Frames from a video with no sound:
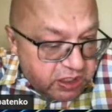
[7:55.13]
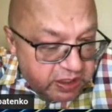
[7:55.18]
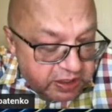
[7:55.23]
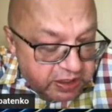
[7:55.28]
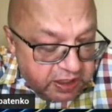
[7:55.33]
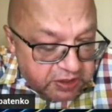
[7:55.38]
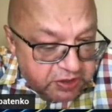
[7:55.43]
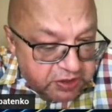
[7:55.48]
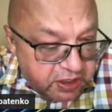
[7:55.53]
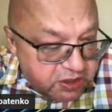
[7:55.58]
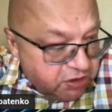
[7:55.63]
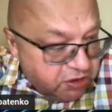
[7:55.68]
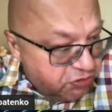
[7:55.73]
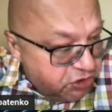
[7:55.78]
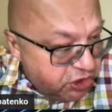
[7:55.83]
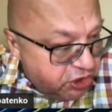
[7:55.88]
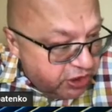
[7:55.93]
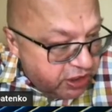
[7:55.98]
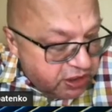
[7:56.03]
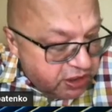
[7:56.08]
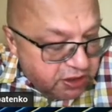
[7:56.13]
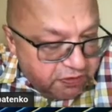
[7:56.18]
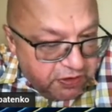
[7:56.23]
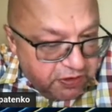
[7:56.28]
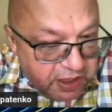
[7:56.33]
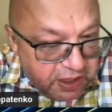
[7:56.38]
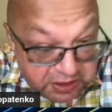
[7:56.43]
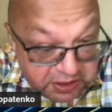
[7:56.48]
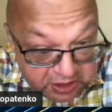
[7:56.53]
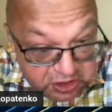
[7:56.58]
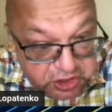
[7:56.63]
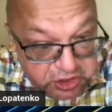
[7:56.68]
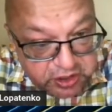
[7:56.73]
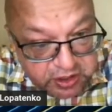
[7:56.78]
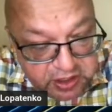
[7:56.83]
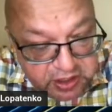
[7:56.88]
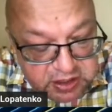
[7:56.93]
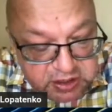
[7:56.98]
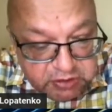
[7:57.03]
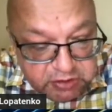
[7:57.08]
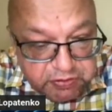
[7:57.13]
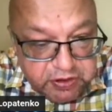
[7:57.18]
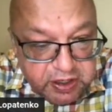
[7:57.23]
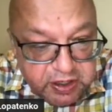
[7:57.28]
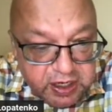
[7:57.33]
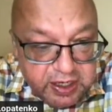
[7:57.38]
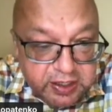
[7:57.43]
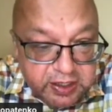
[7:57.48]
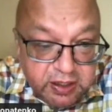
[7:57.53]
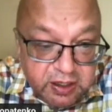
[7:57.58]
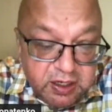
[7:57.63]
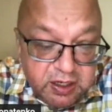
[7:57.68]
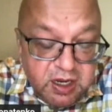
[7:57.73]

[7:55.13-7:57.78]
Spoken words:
in context of generative AI is that generative AI